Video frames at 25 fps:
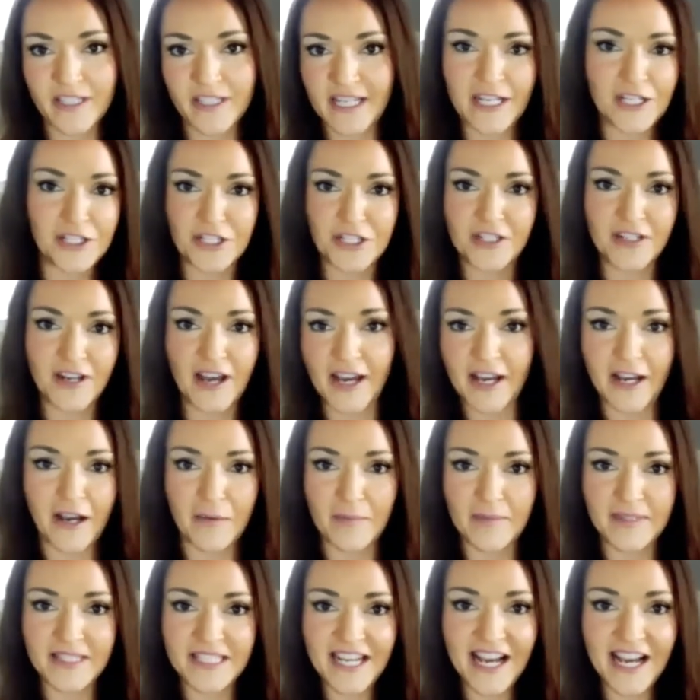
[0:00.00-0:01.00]
agent I
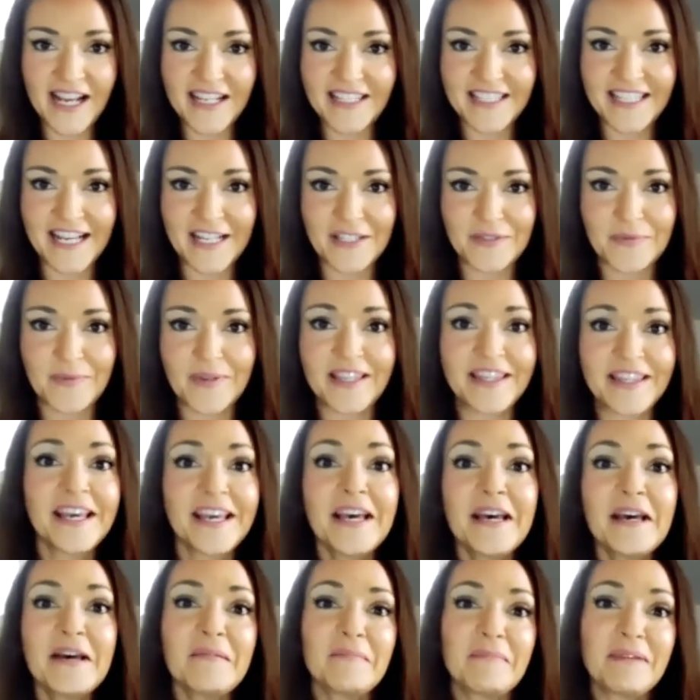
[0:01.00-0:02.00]
come into contact with
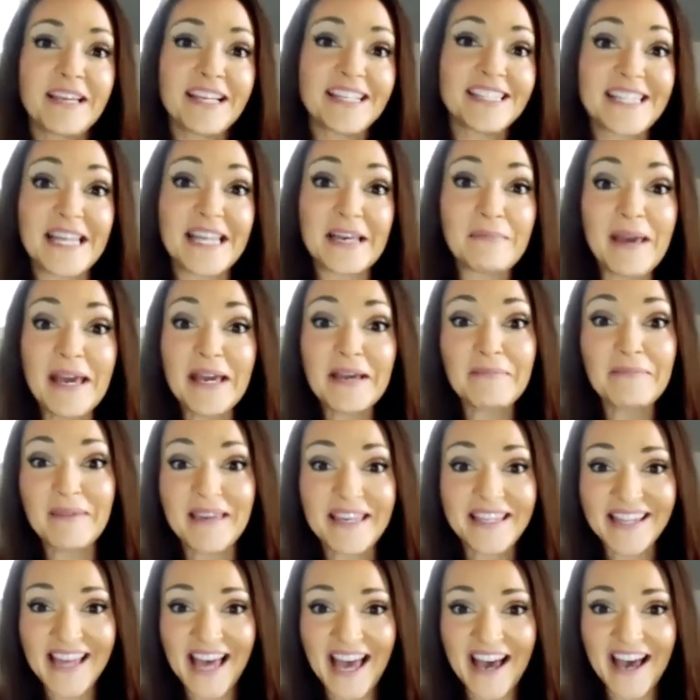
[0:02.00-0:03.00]
because they make me
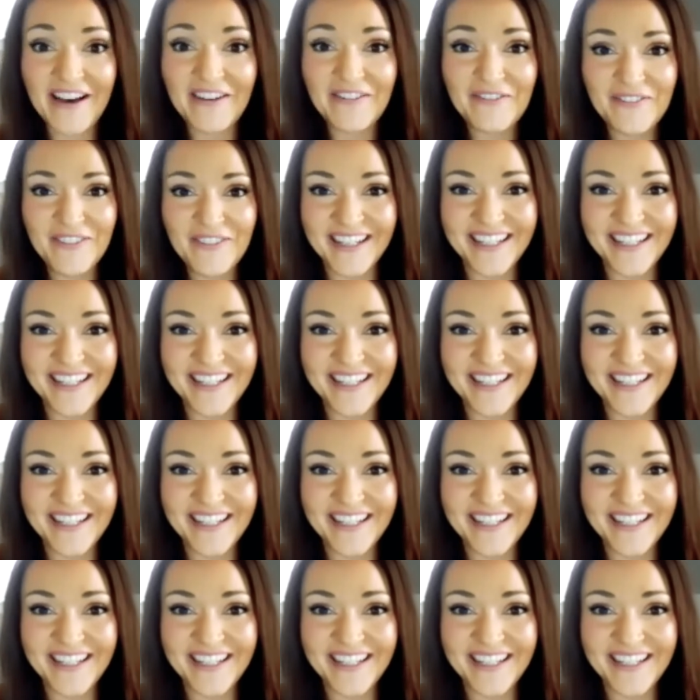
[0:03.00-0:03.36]
laugh.